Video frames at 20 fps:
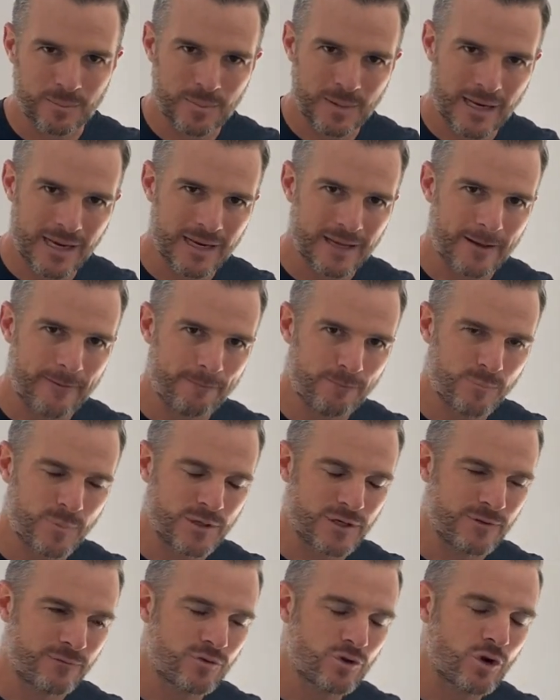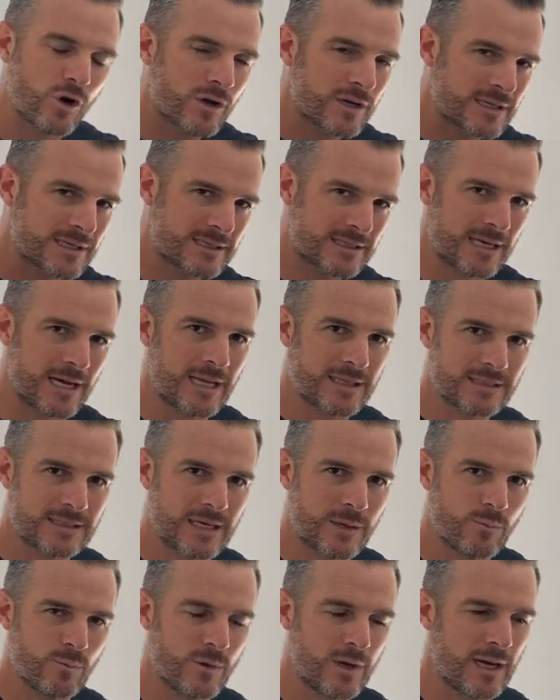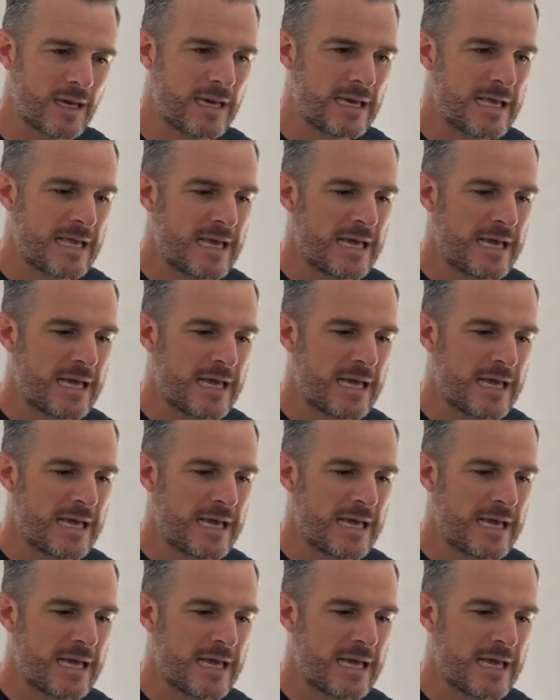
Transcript: better. But you've got to start somewhere.